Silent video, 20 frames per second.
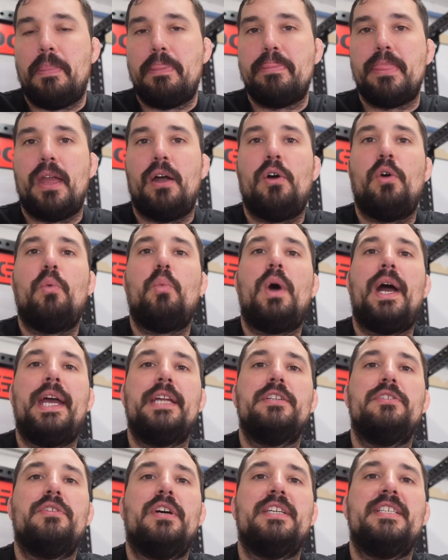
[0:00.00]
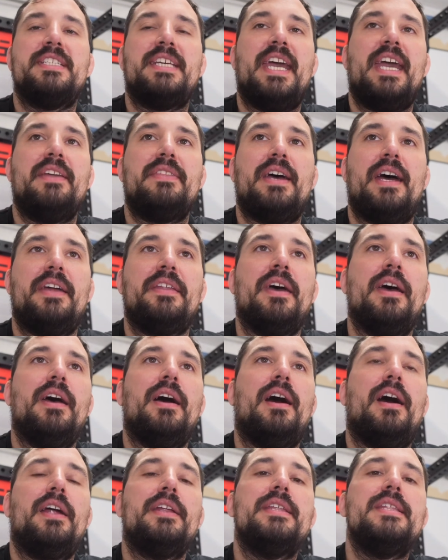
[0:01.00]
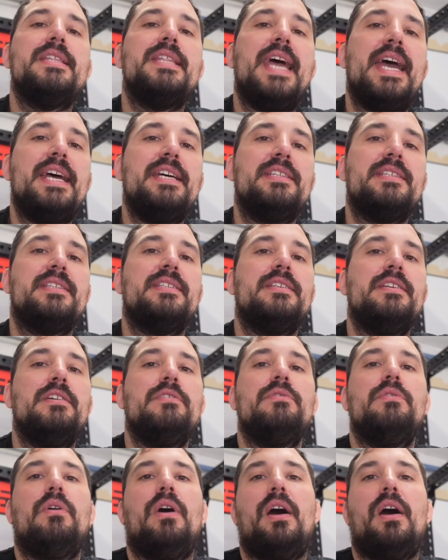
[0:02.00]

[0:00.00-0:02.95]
Now, why do I say that? Unless you